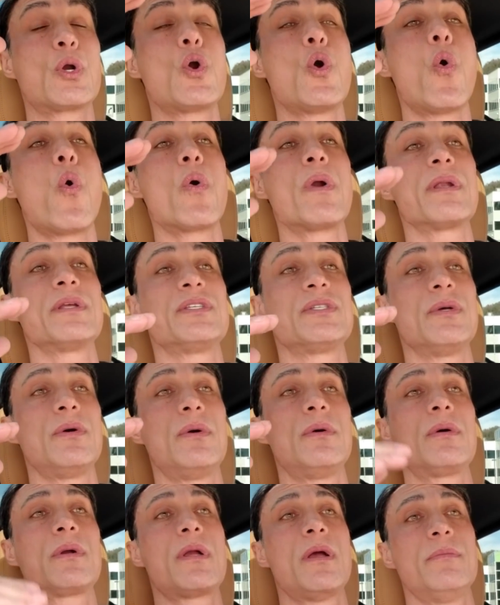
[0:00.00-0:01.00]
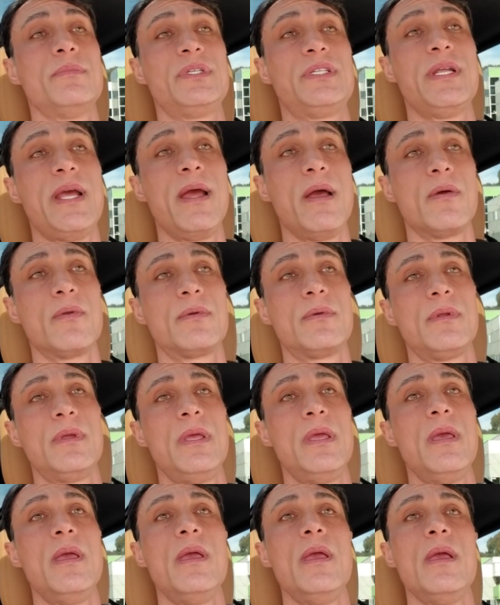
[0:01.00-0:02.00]
cortisol comes
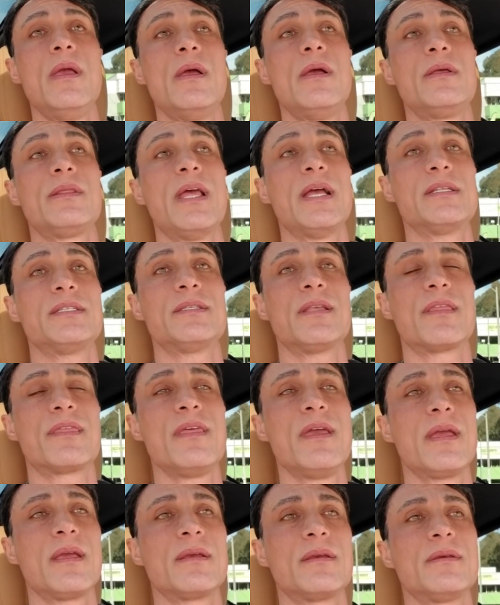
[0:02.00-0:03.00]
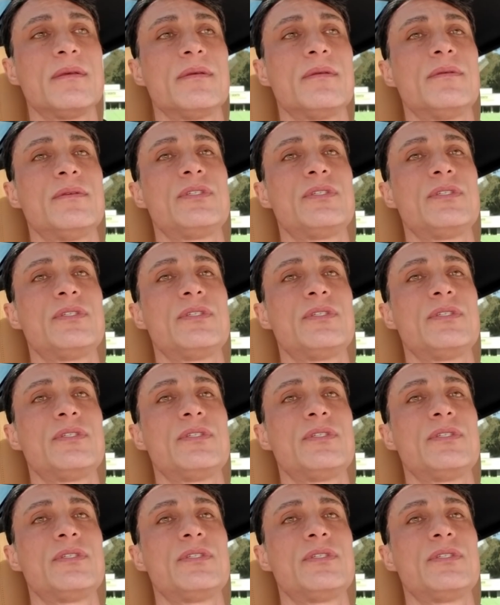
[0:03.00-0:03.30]
down. That's the thing.